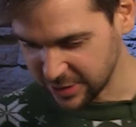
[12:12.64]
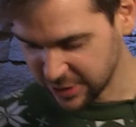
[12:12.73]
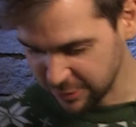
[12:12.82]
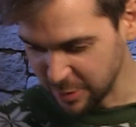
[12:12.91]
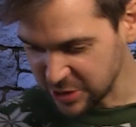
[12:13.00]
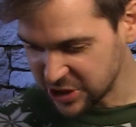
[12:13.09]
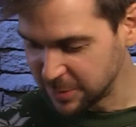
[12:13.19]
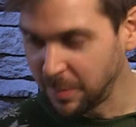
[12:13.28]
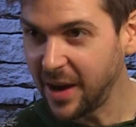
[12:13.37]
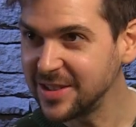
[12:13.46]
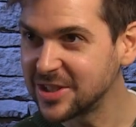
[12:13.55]
threw a
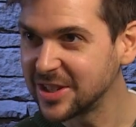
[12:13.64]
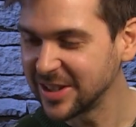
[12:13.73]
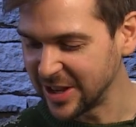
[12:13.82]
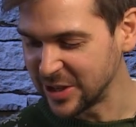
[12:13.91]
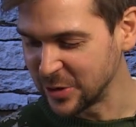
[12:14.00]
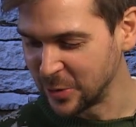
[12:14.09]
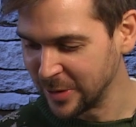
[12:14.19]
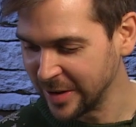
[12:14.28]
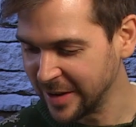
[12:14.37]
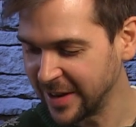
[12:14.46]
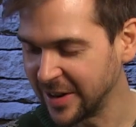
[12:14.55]
smite at your
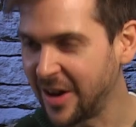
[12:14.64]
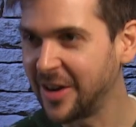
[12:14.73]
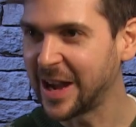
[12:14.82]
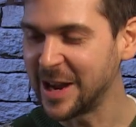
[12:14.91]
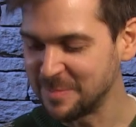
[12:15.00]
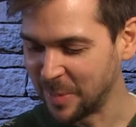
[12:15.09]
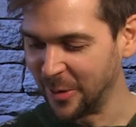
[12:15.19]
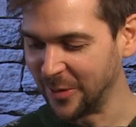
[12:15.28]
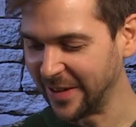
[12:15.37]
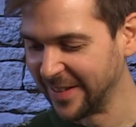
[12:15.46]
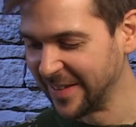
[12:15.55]
an arcane
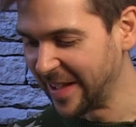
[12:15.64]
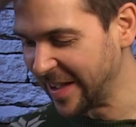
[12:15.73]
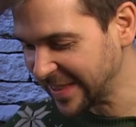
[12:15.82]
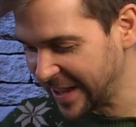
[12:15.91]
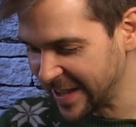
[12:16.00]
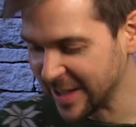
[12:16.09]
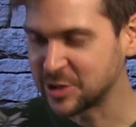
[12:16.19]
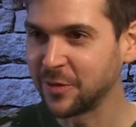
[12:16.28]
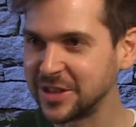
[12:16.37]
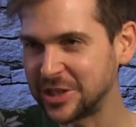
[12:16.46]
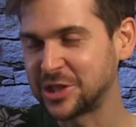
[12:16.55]
bolt at that
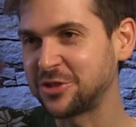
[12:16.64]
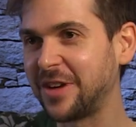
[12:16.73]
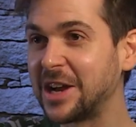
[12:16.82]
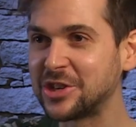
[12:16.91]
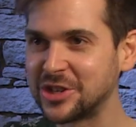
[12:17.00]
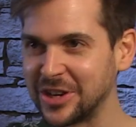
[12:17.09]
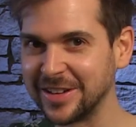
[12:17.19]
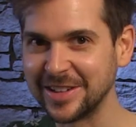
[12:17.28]
sort of a distraction.